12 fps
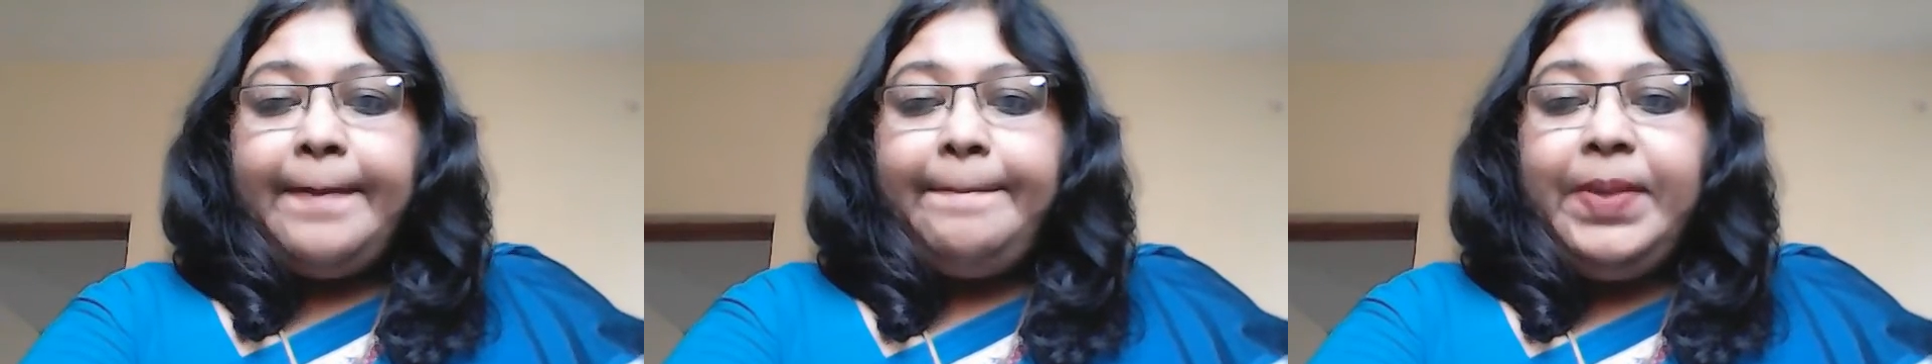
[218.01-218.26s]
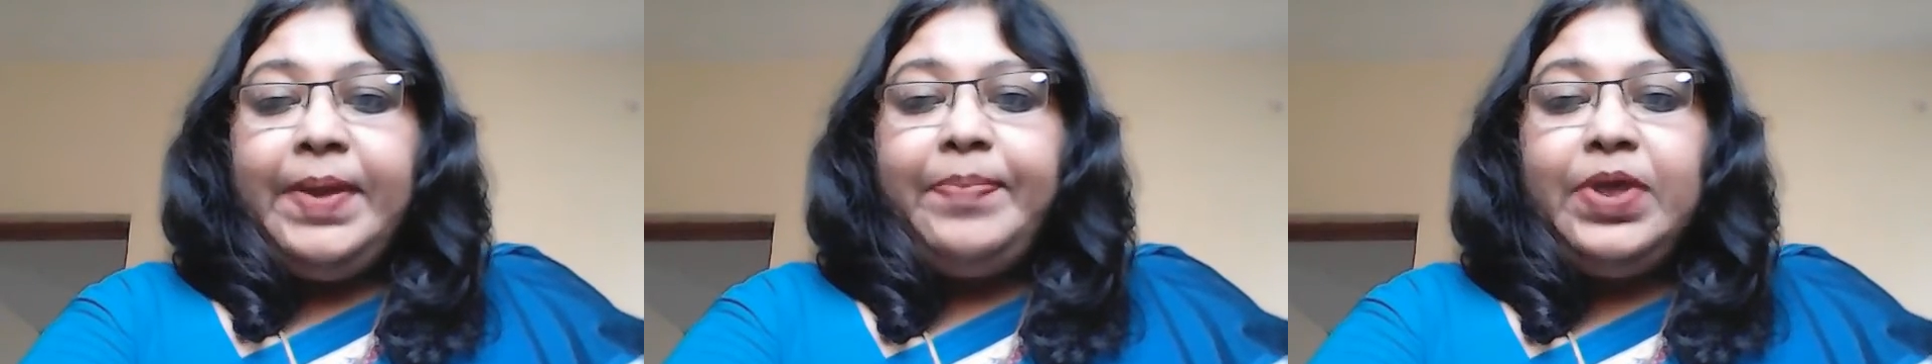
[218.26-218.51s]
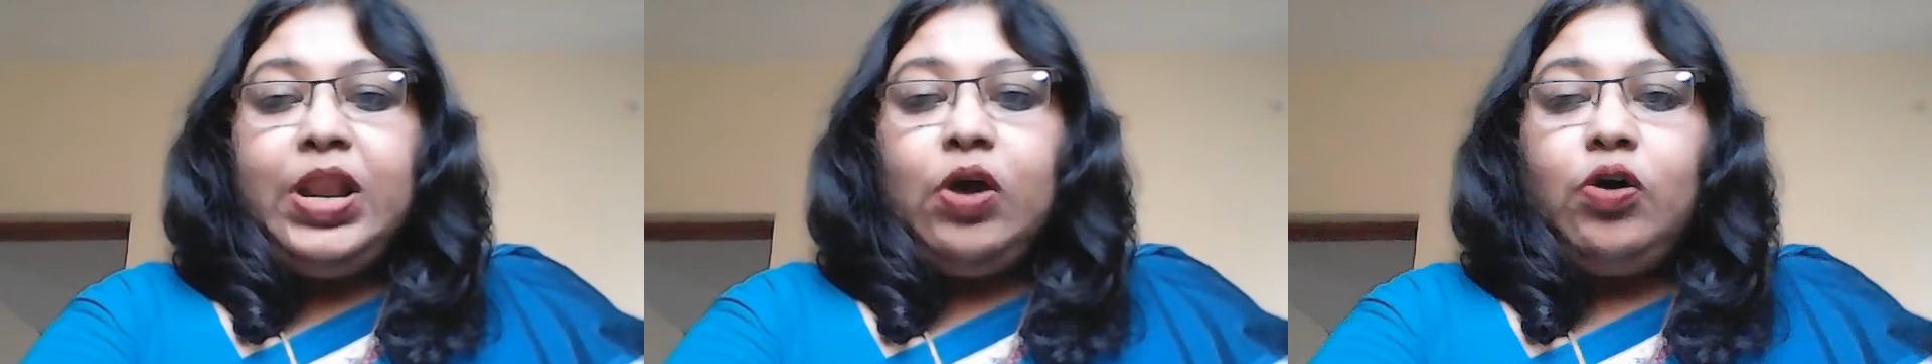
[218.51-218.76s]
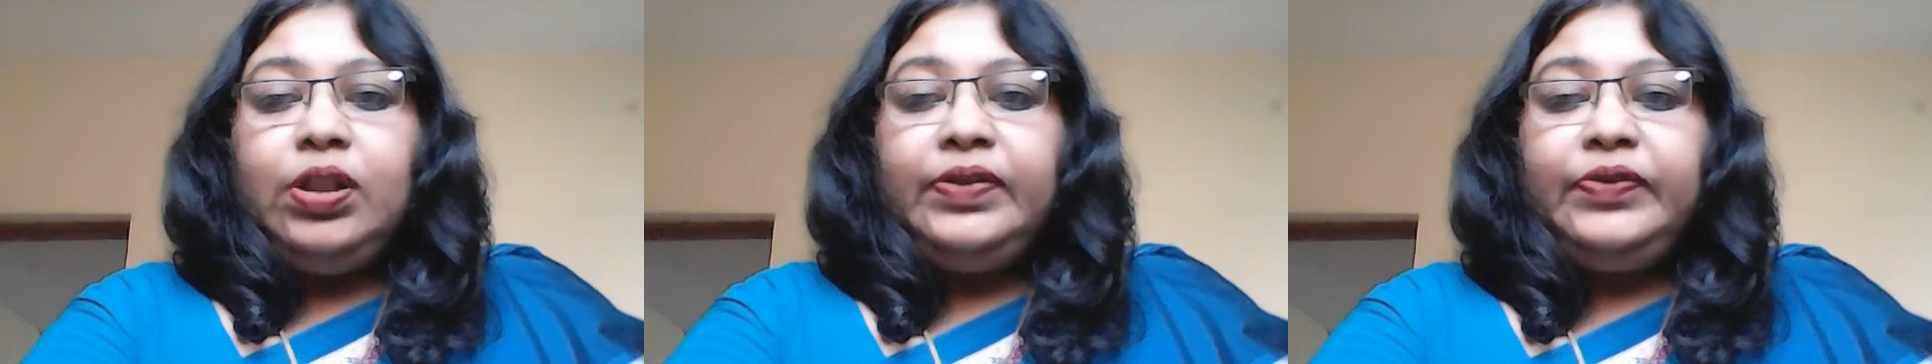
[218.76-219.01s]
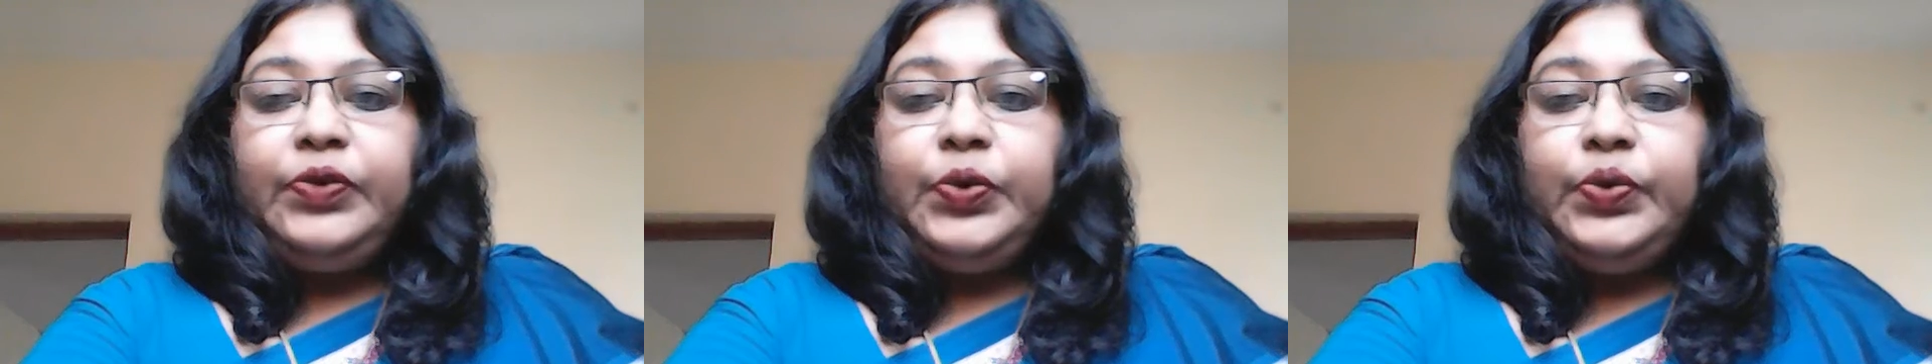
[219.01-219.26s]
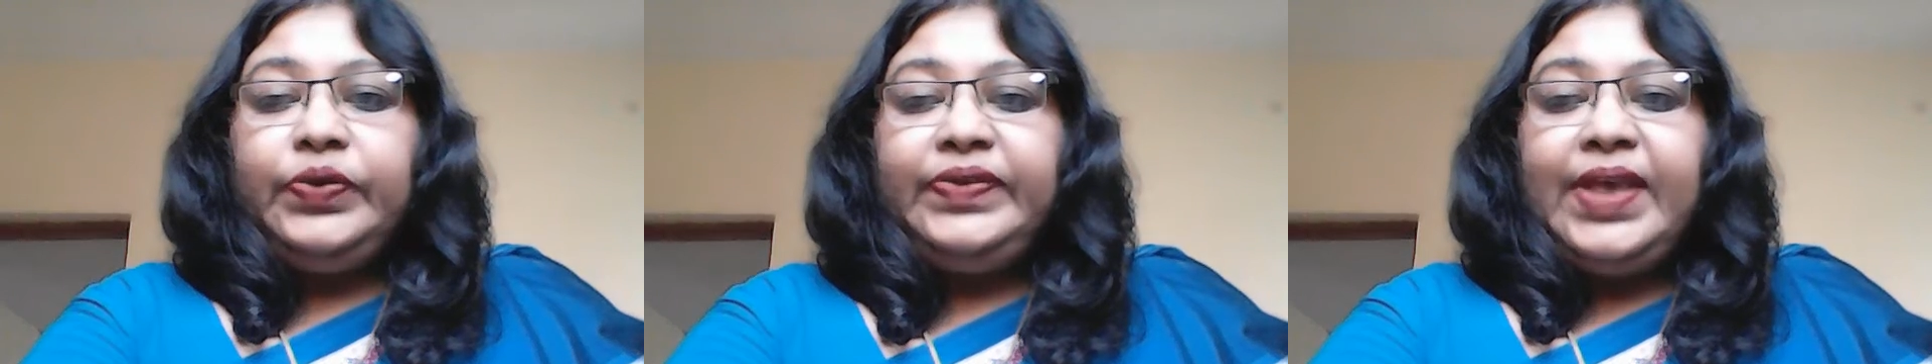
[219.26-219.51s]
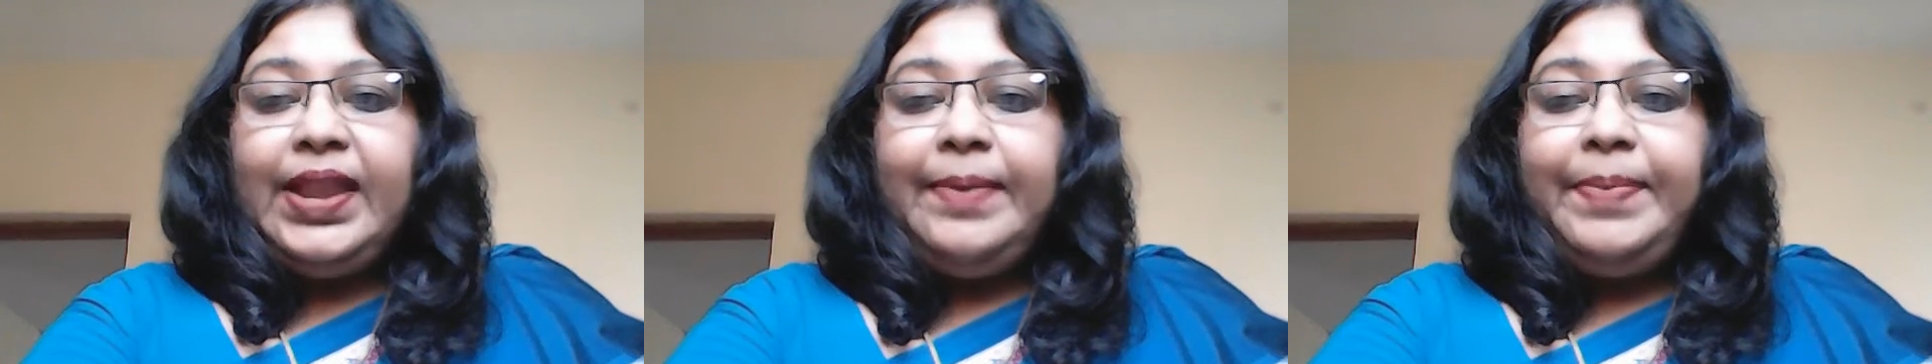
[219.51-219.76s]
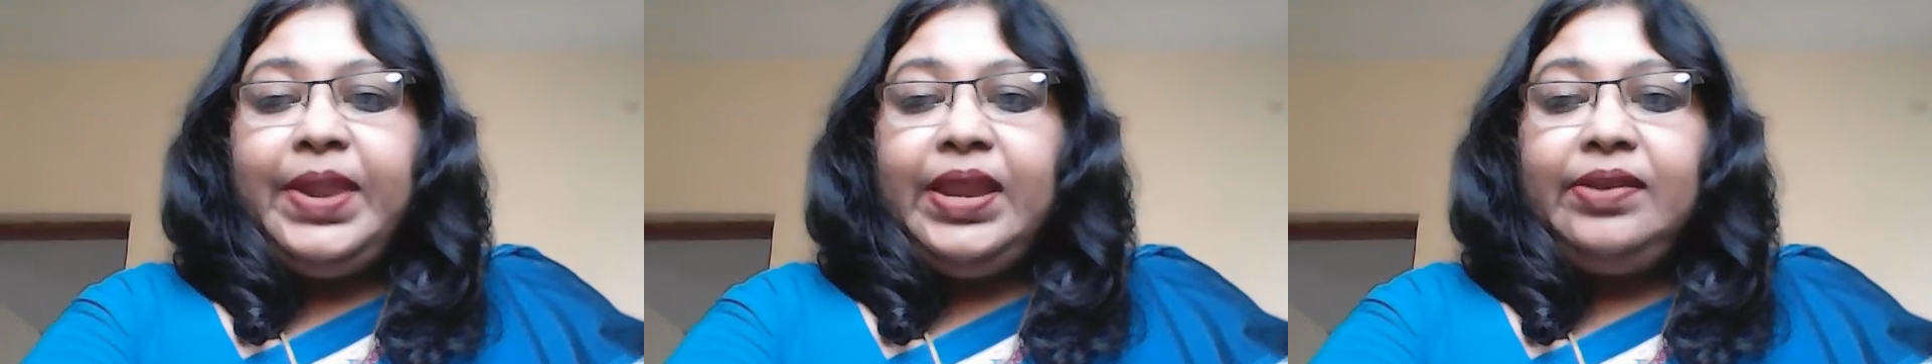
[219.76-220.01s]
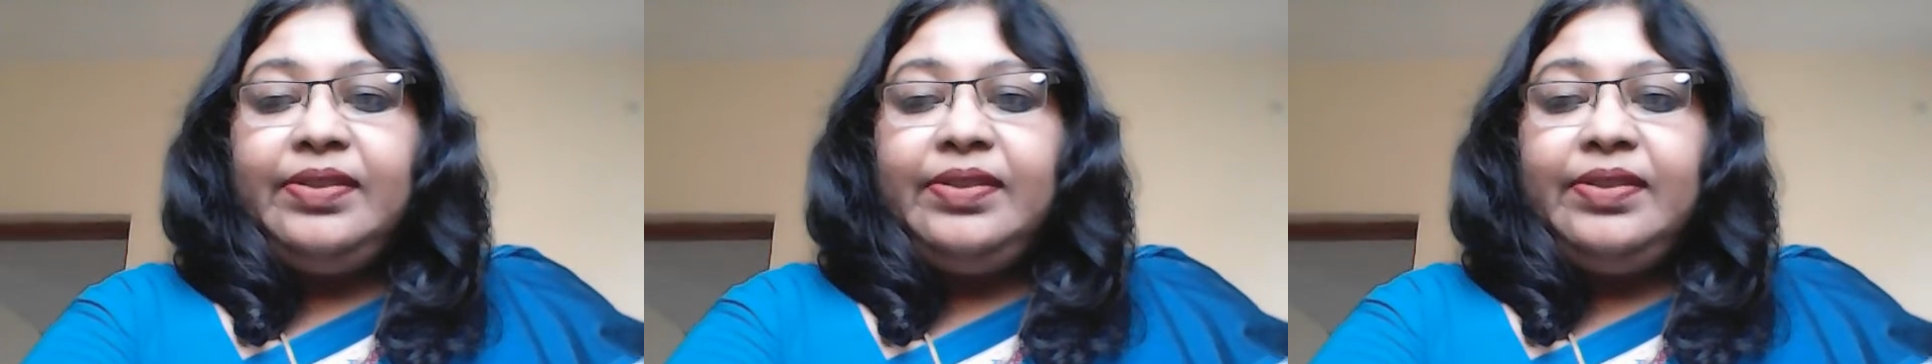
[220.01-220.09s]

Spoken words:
people also celebrate